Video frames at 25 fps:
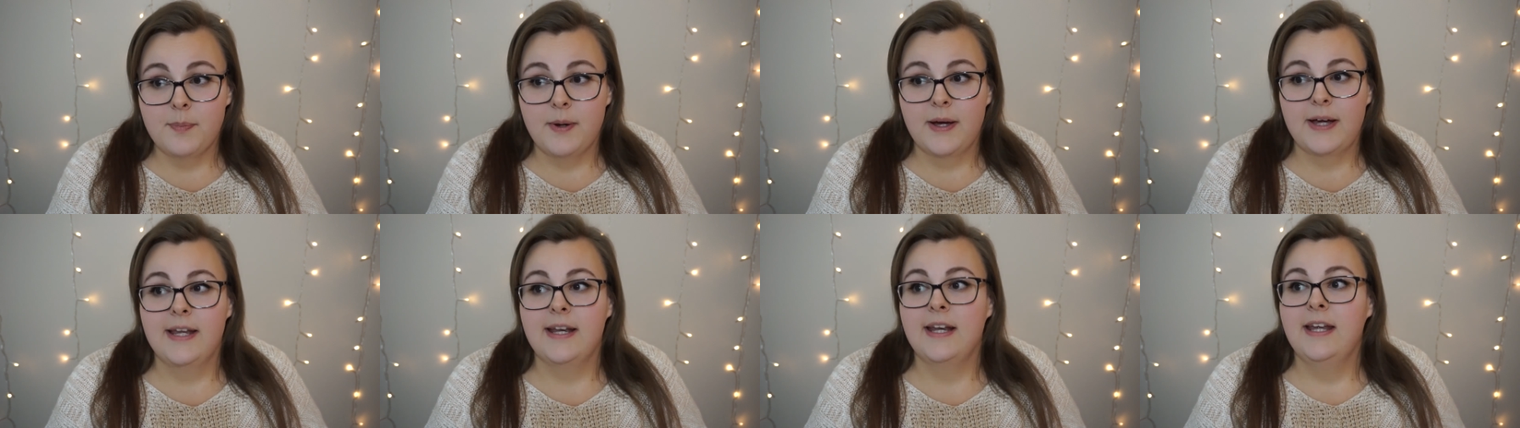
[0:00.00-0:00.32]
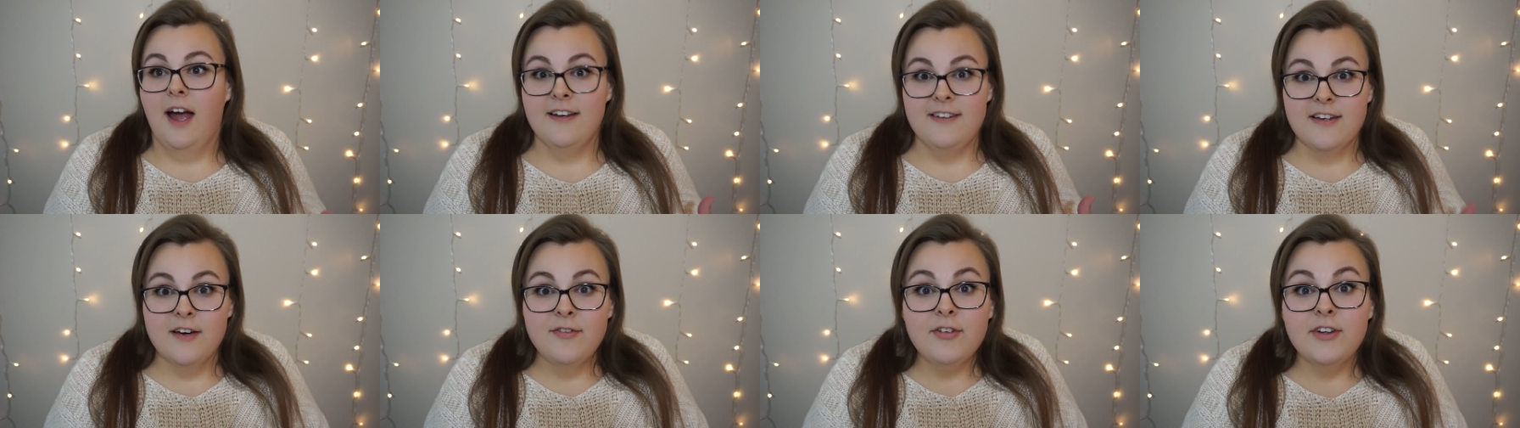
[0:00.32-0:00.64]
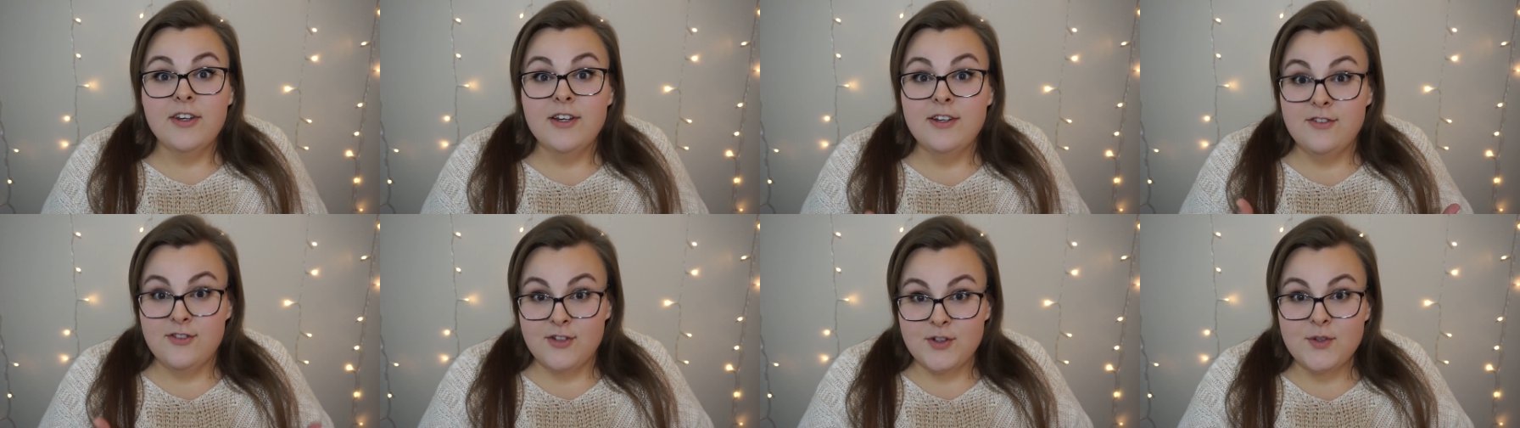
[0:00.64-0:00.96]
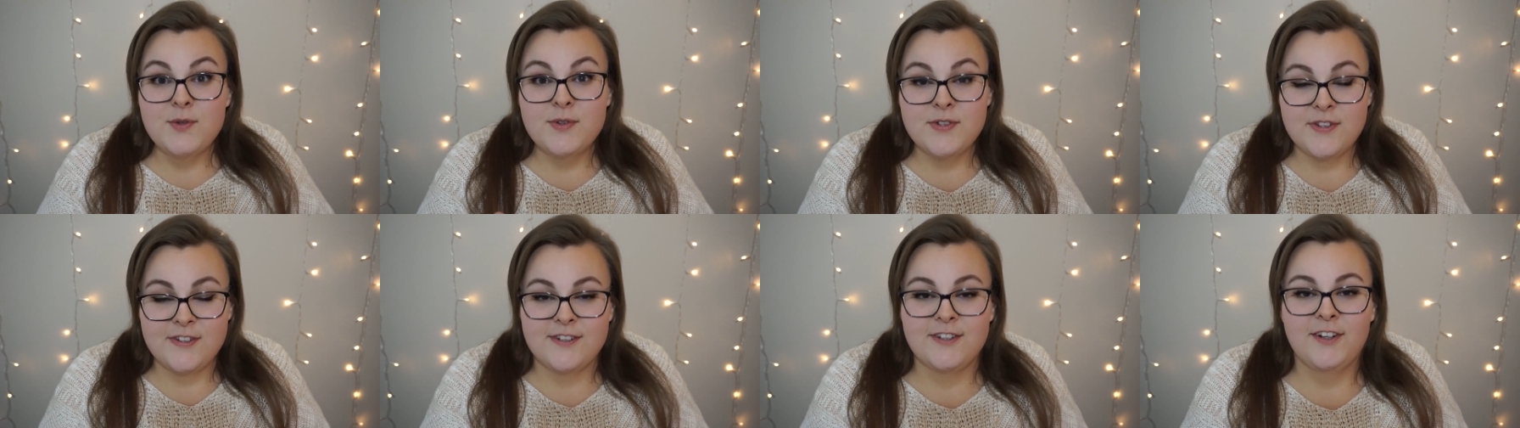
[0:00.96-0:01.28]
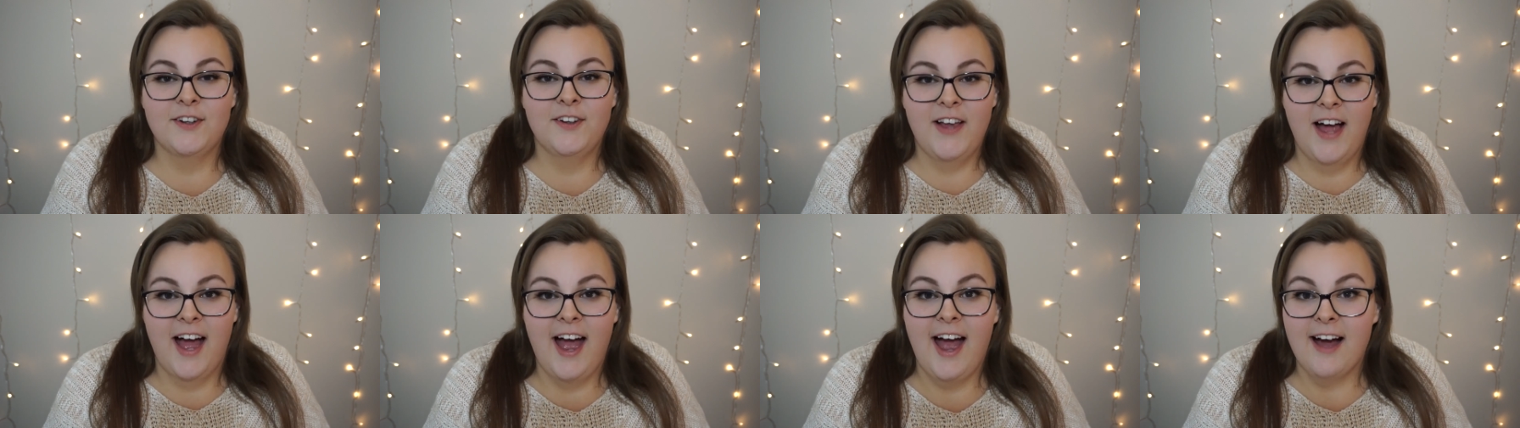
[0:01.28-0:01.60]
but I definitely do
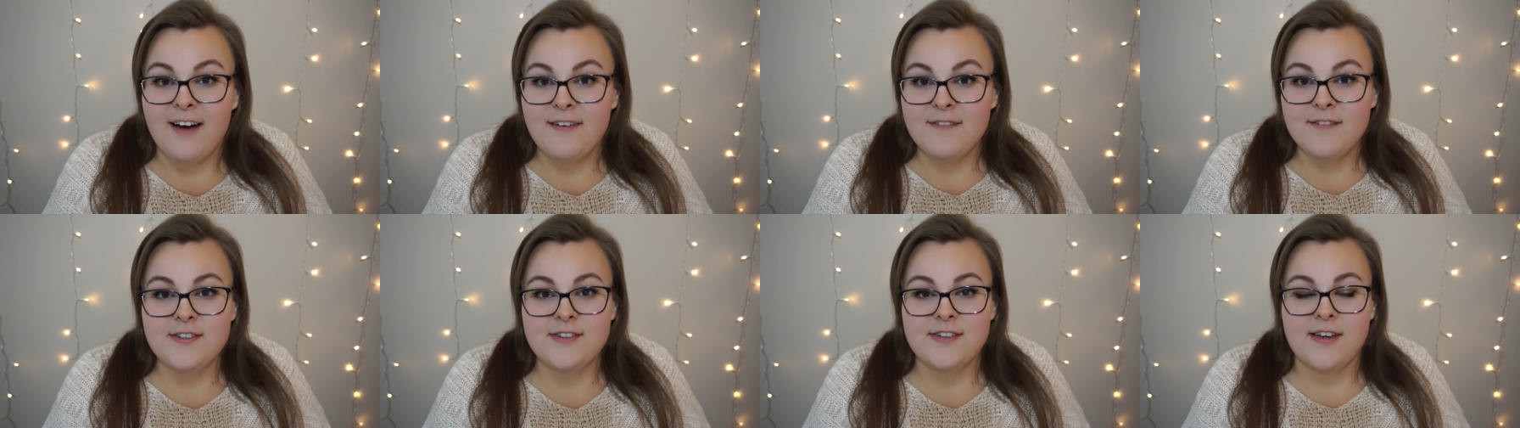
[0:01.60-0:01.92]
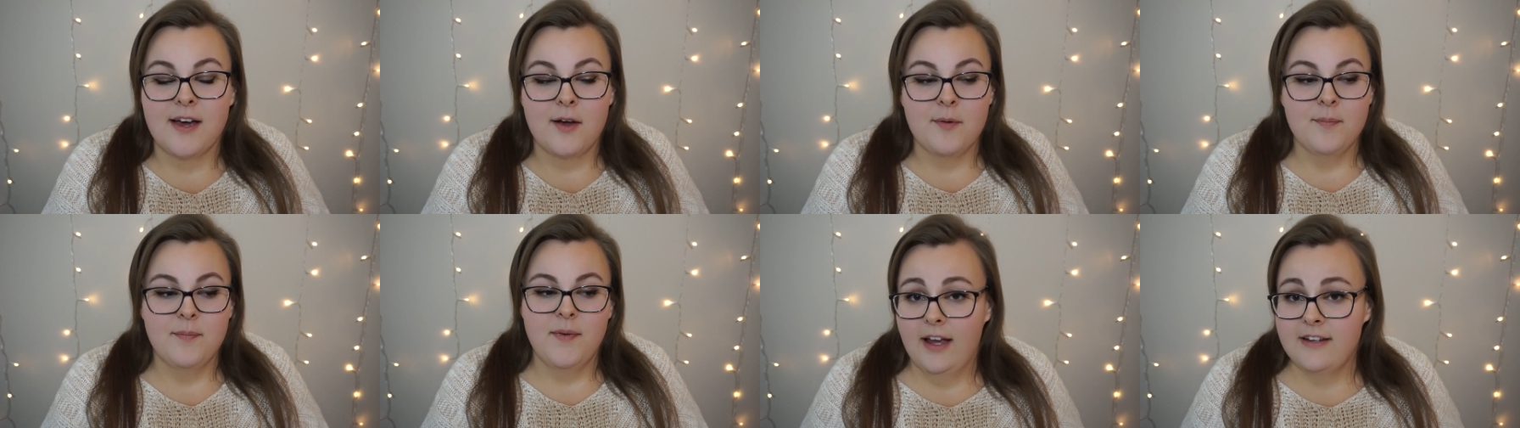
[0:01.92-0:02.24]
still have some.